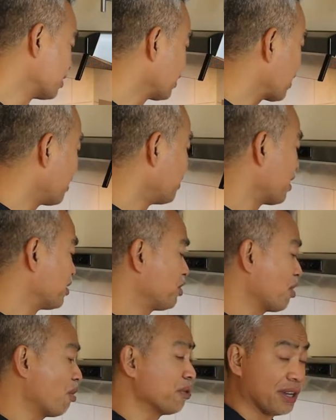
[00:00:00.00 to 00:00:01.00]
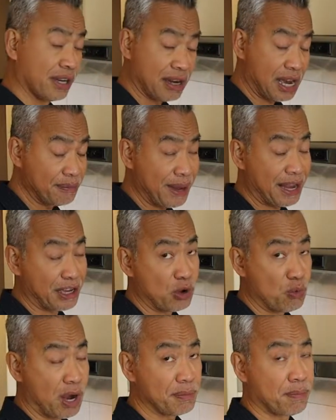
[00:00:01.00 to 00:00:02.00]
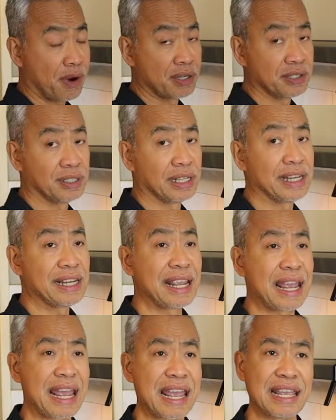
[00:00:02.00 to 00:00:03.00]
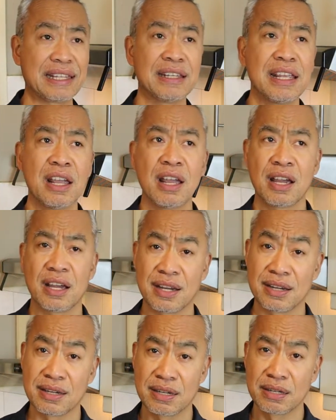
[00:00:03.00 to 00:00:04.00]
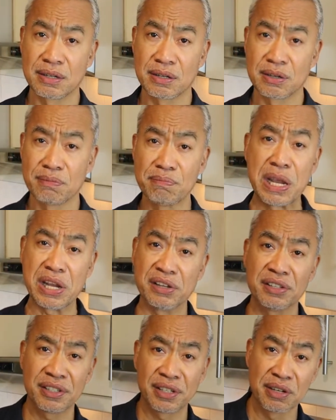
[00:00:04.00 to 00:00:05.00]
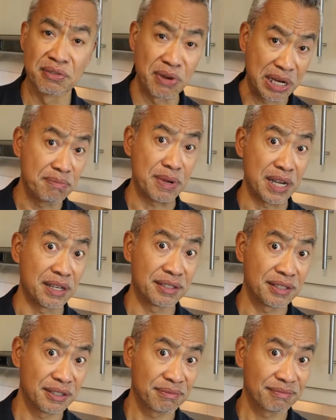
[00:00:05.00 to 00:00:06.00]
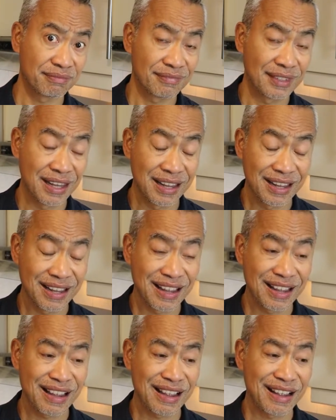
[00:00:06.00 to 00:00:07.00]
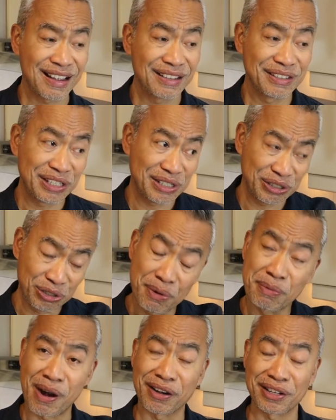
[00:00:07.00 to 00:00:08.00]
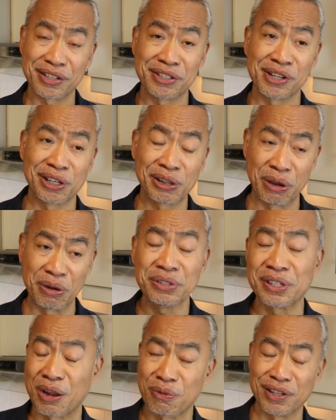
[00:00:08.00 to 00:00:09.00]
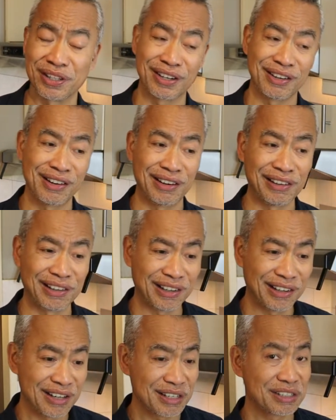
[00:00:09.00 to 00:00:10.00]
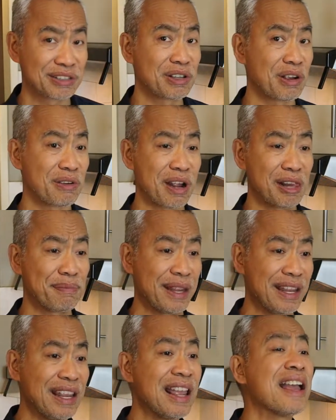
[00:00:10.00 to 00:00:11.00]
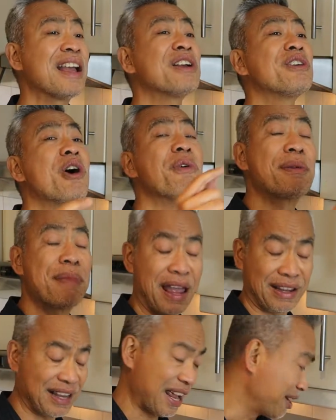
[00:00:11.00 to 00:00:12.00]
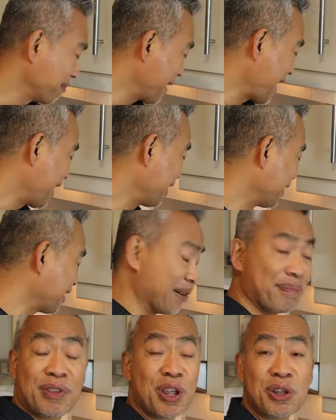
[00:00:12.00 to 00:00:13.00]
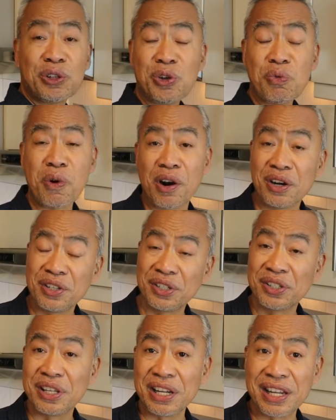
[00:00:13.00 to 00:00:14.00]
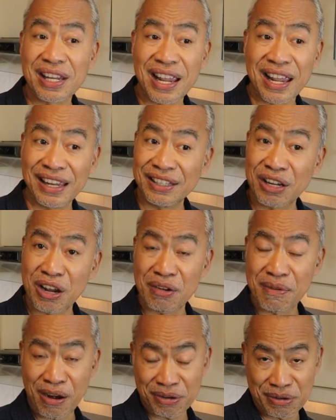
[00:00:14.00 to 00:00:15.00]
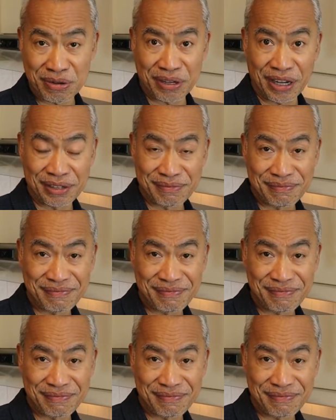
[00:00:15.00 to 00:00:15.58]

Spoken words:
that are not shown here. I'll be adding white parsley and beans, green beans. Correction, not parsley, but celery. This supermarket served cloves. I went there earlier. So I'll be going back and be adding them towards the end of our cooking.